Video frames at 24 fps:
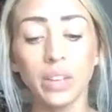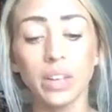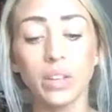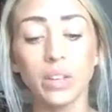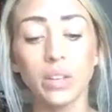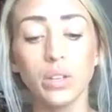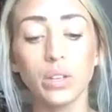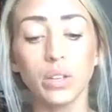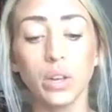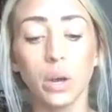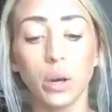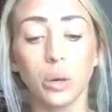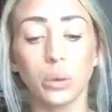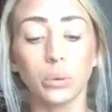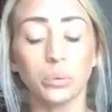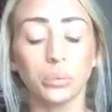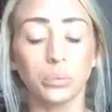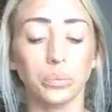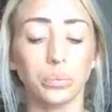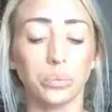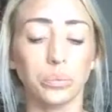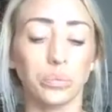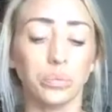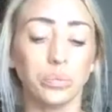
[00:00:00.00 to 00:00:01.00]
So
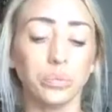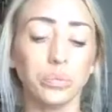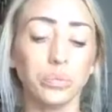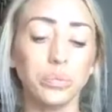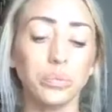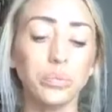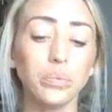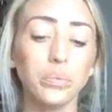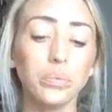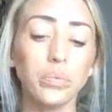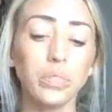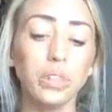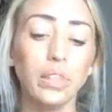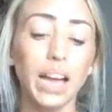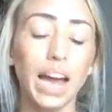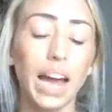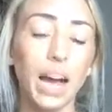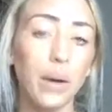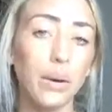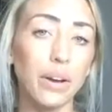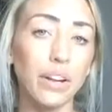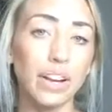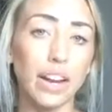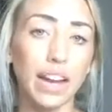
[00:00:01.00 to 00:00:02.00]

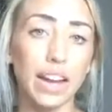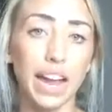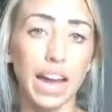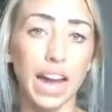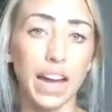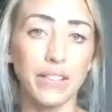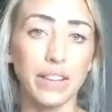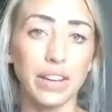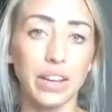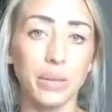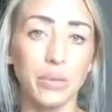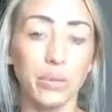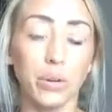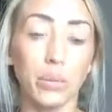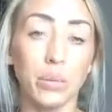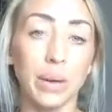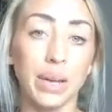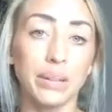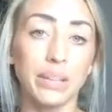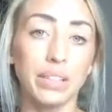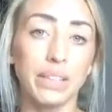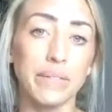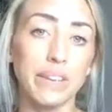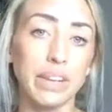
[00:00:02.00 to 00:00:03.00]
how can I have it? Well,
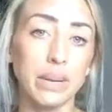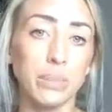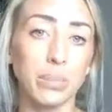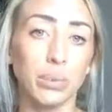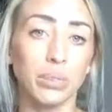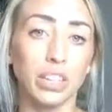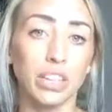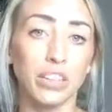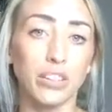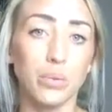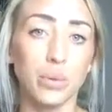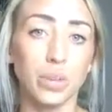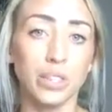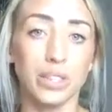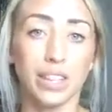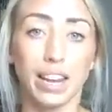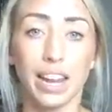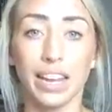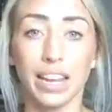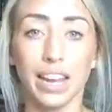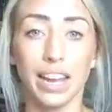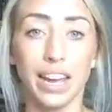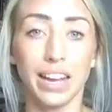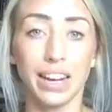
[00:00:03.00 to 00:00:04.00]
my limiting belief was that
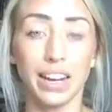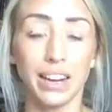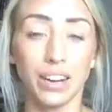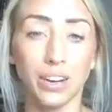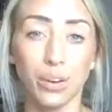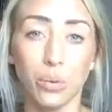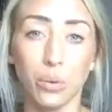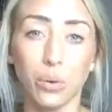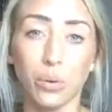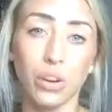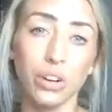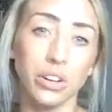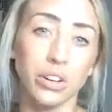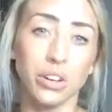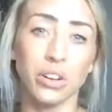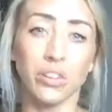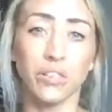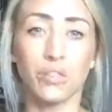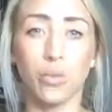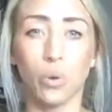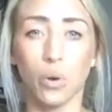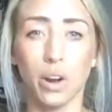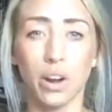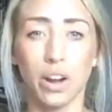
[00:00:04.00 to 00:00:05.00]
I couldn't
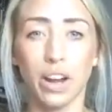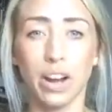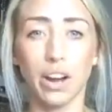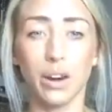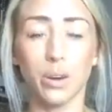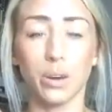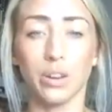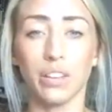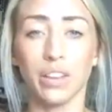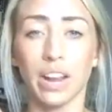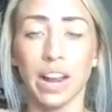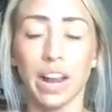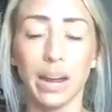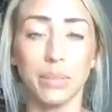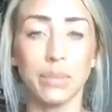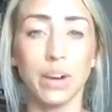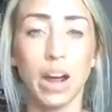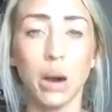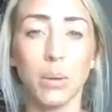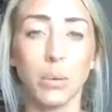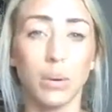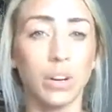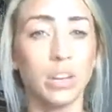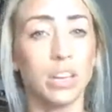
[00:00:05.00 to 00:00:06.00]
afford it, or that I'm
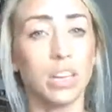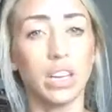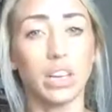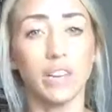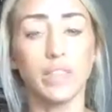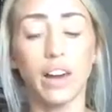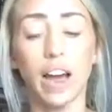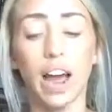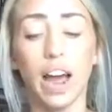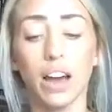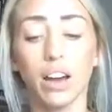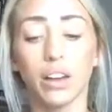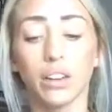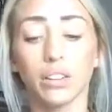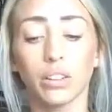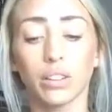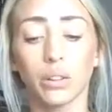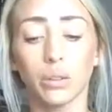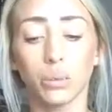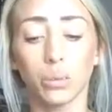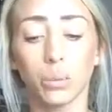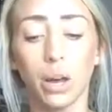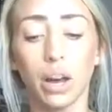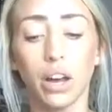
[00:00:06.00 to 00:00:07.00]
not worthy of
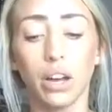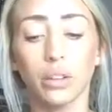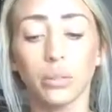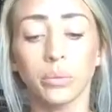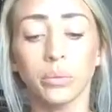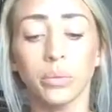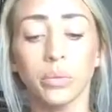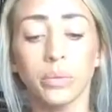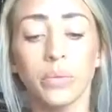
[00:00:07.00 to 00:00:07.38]
health. Well,